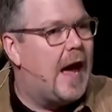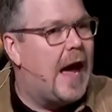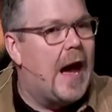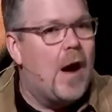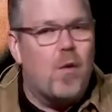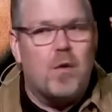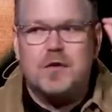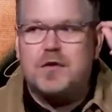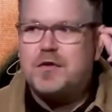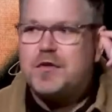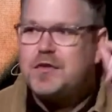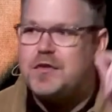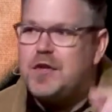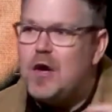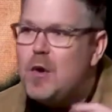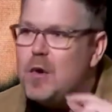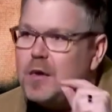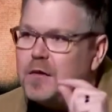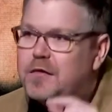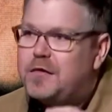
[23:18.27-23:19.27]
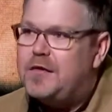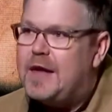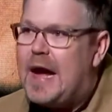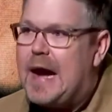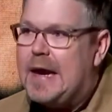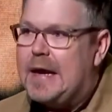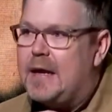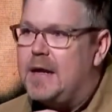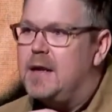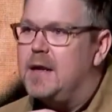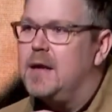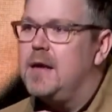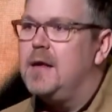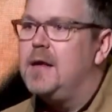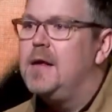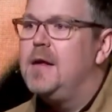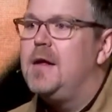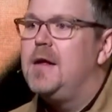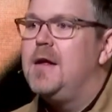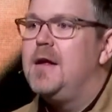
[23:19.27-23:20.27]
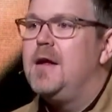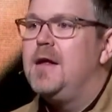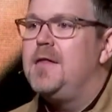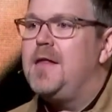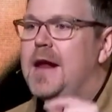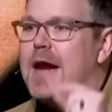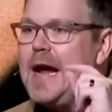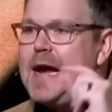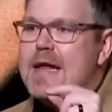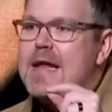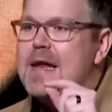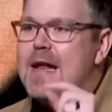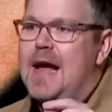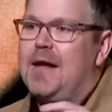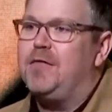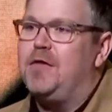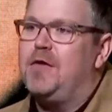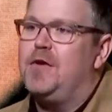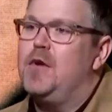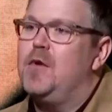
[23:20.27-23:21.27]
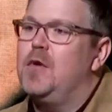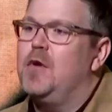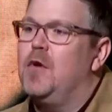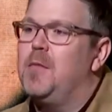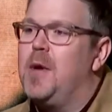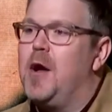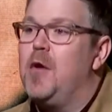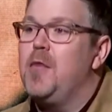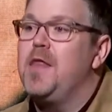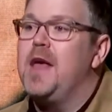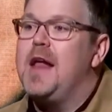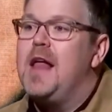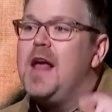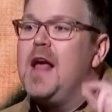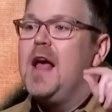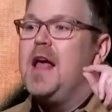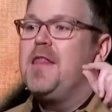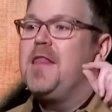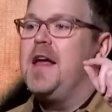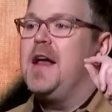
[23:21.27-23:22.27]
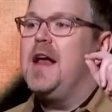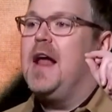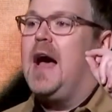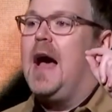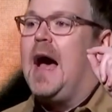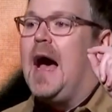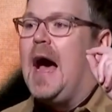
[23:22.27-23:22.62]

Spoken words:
I was so excited that I didn't have to do it on my own, that